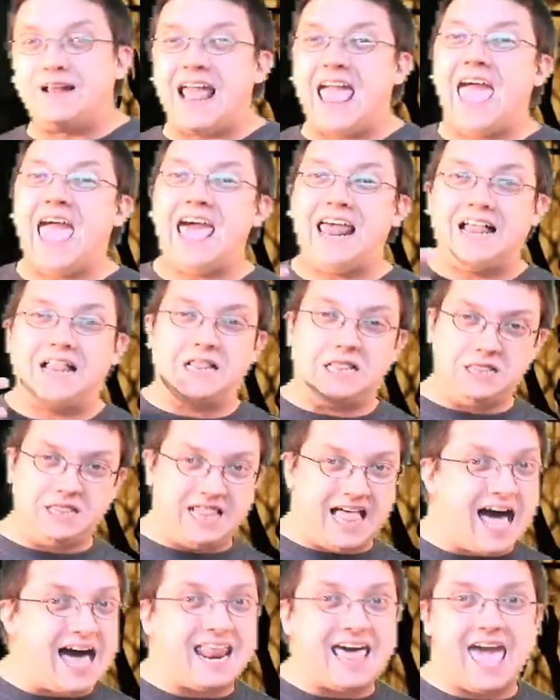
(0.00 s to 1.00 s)
It had a
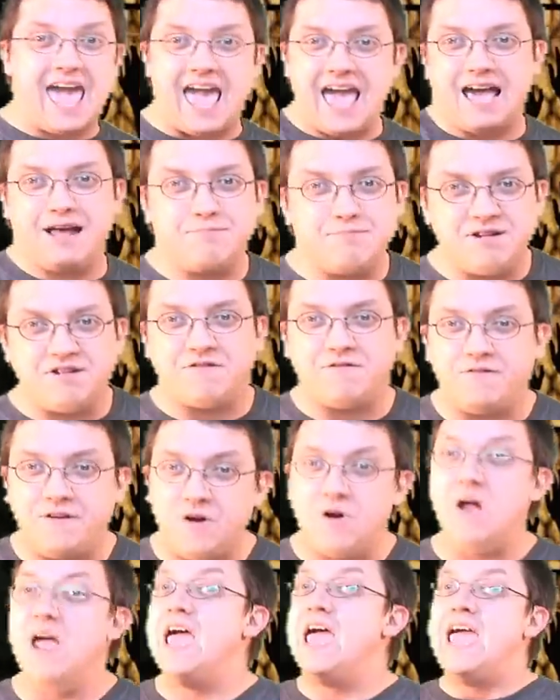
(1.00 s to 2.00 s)
lot of
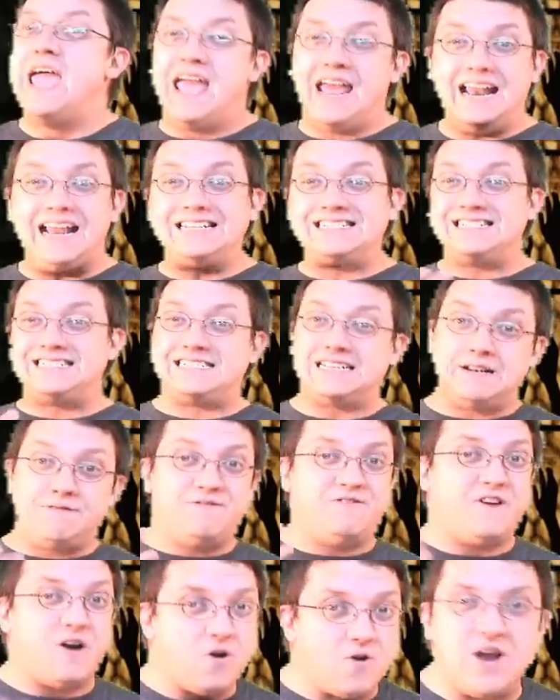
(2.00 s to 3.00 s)
atmosphere, and as I said,
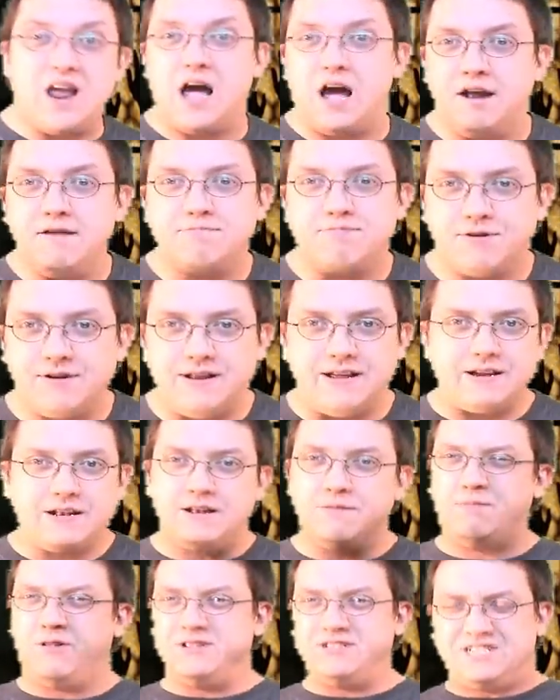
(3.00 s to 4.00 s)
very
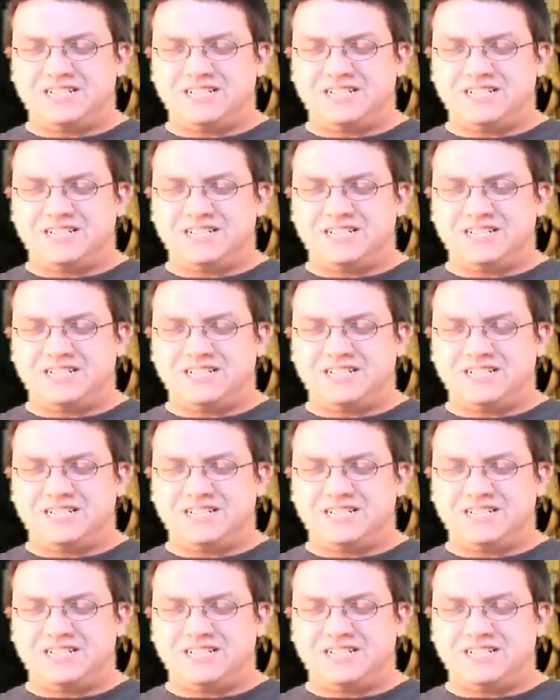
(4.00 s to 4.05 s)
unpredictable.